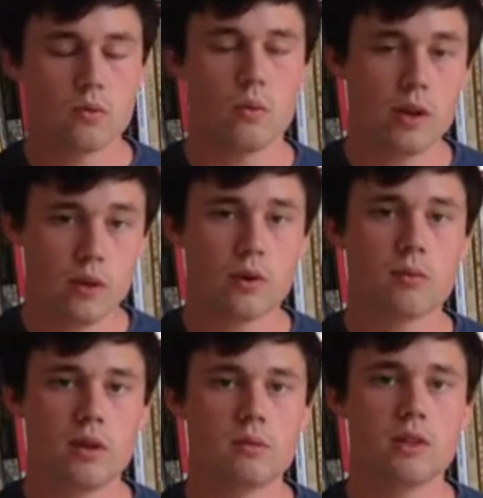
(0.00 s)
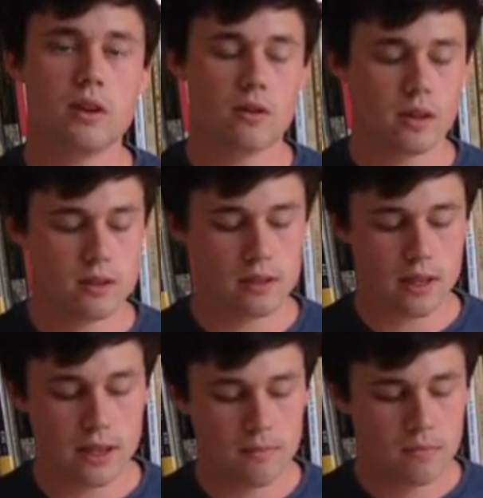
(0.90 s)
Really want to be able to hear that
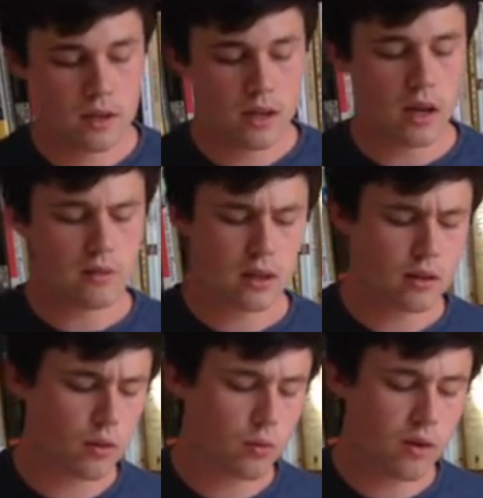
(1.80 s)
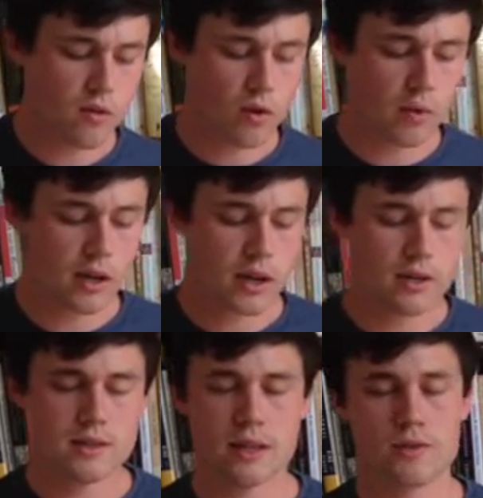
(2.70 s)
delay. I've got a little reverb on
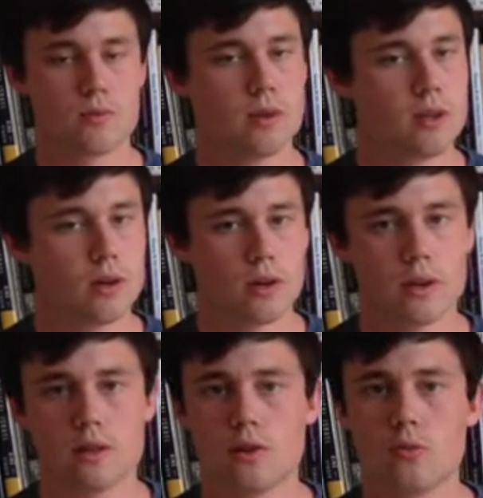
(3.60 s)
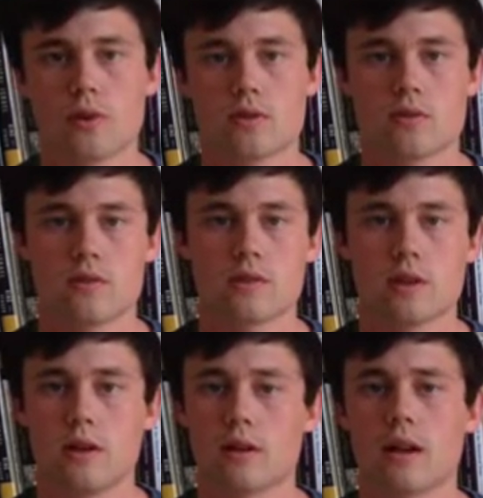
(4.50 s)
it. It sounds really good on the low parts of the
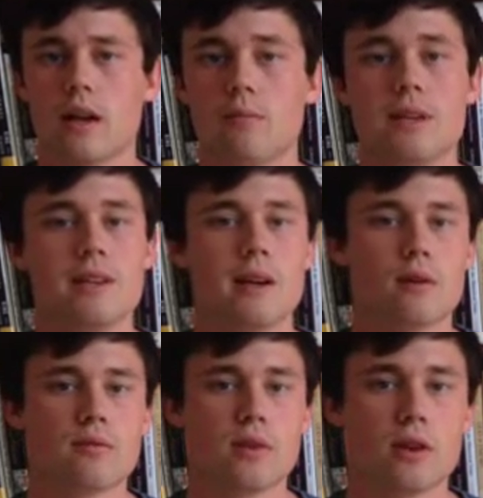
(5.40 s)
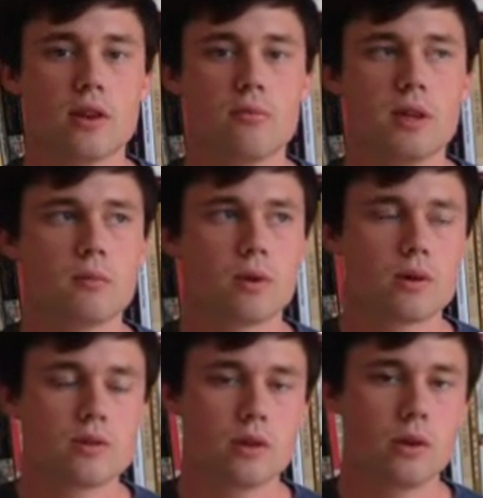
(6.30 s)
song. I'd be careful on the big
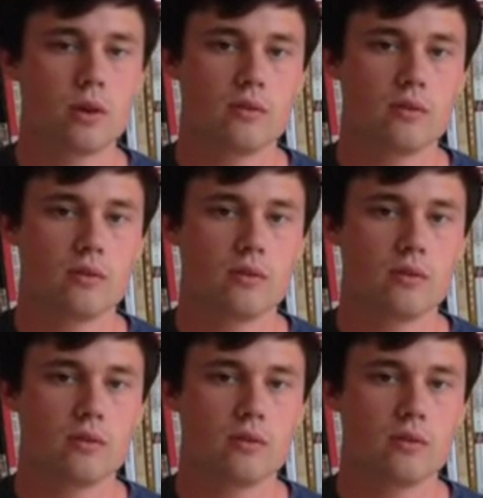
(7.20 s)
parts though.